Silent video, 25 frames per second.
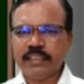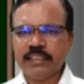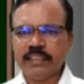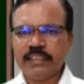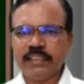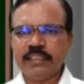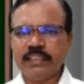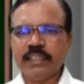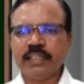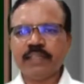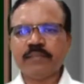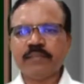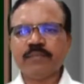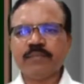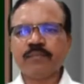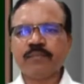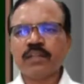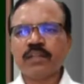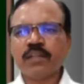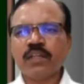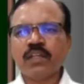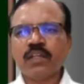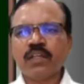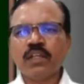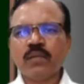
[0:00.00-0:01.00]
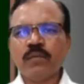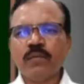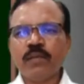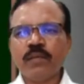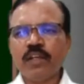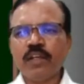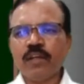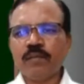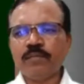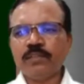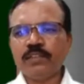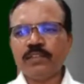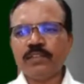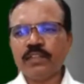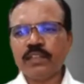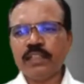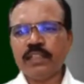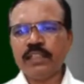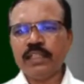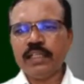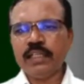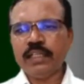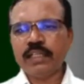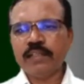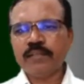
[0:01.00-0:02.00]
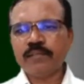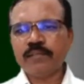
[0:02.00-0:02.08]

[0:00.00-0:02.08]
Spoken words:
here, we will observe here